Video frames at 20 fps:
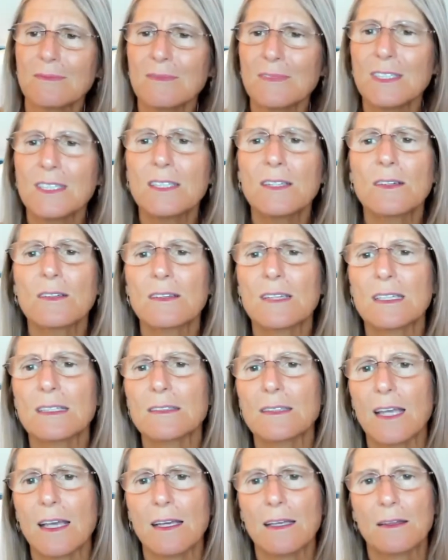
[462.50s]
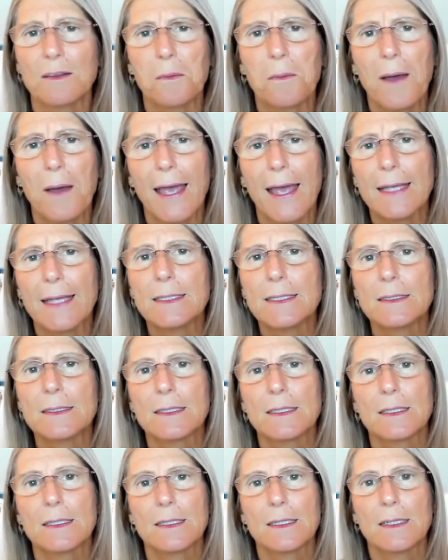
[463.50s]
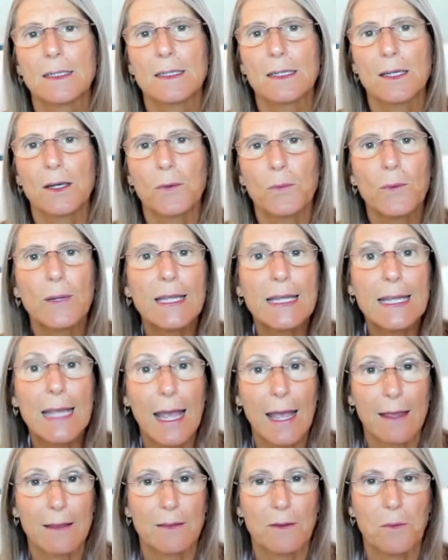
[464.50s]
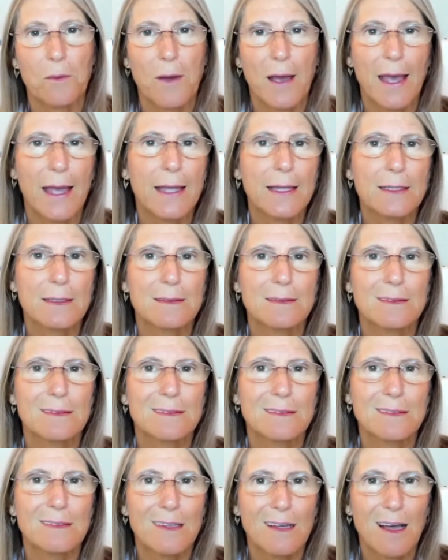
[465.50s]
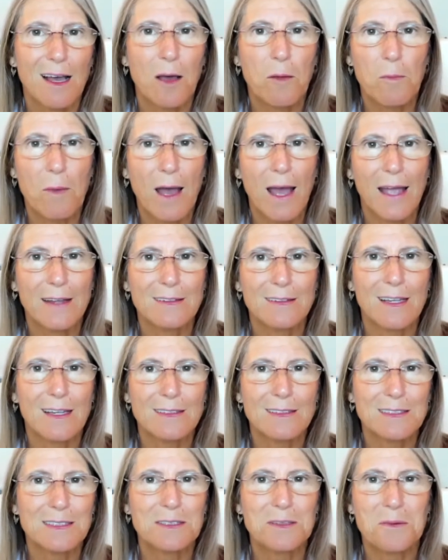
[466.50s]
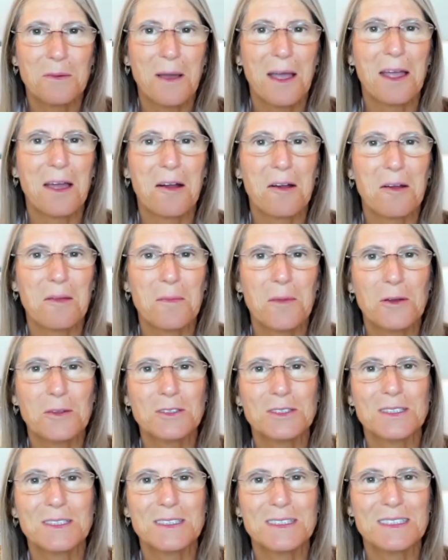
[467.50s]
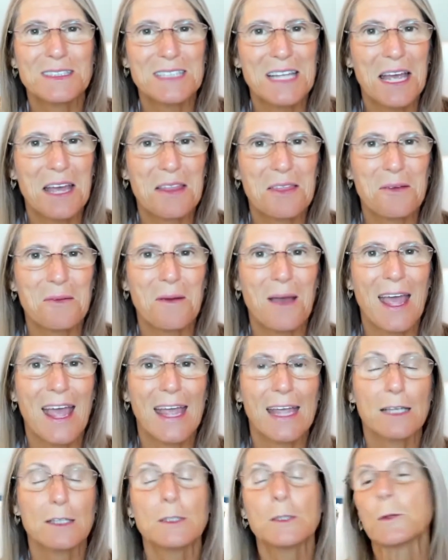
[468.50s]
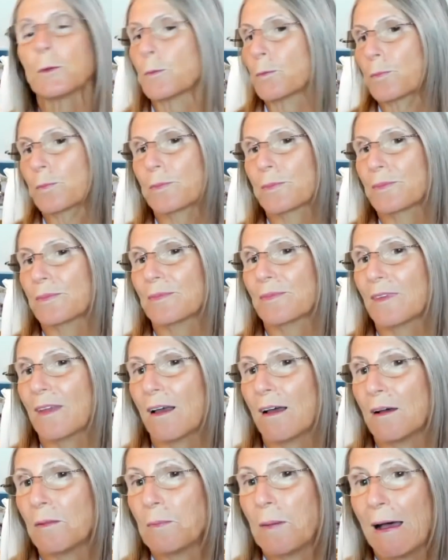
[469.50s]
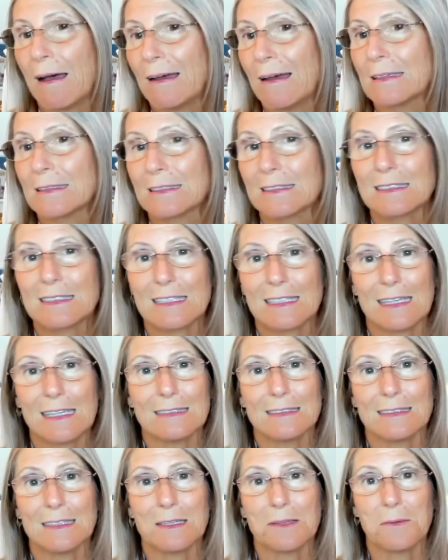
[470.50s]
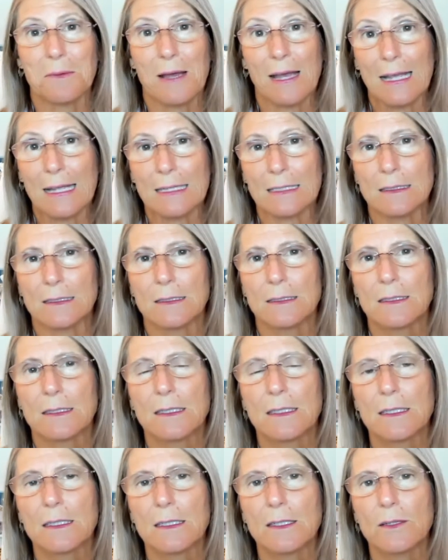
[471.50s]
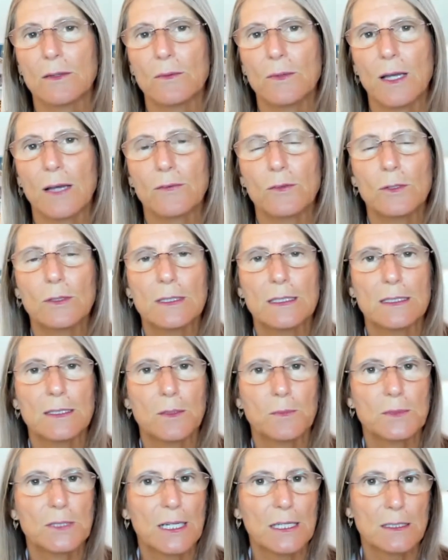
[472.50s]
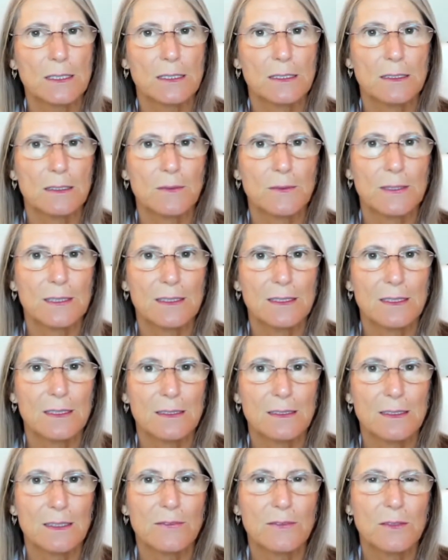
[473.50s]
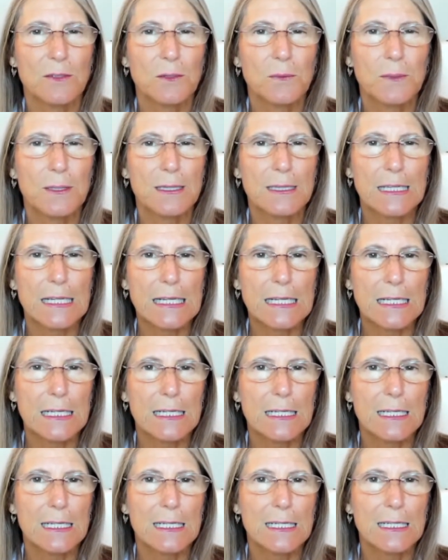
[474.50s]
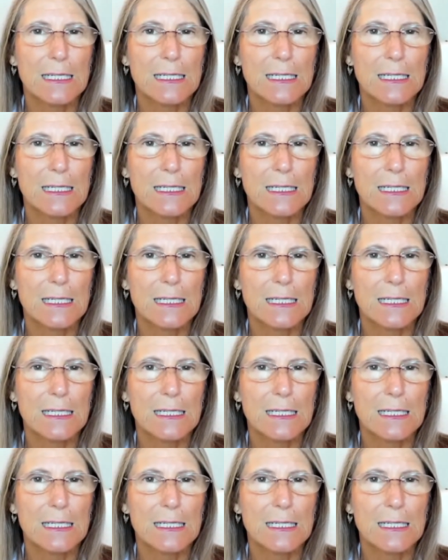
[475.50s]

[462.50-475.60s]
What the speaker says: Things get in the way. We get in the way. Our mind gets in the way. Our emotions get in the way. Our past gets in the way. We have all these objections within us, even though we think